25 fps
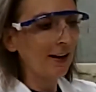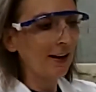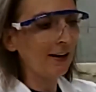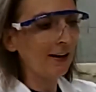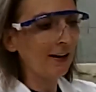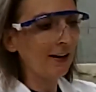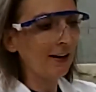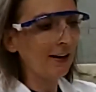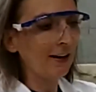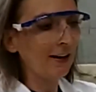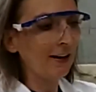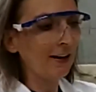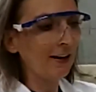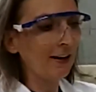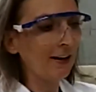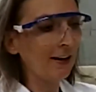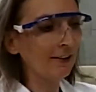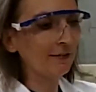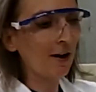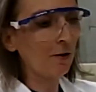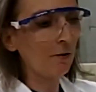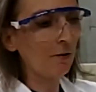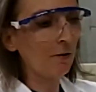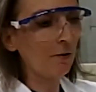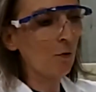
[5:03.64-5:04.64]

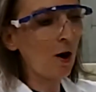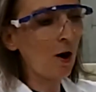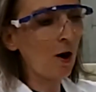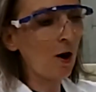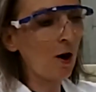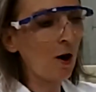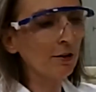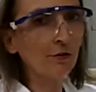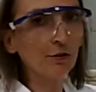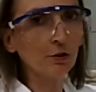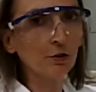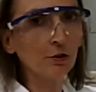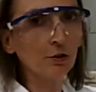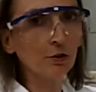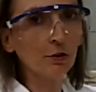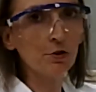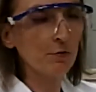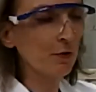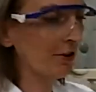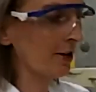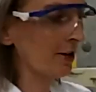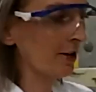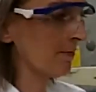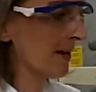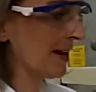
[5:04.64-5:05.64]
water solution within a
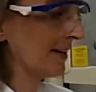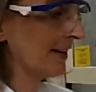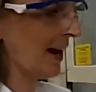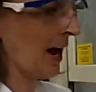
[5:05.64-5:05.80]
meat.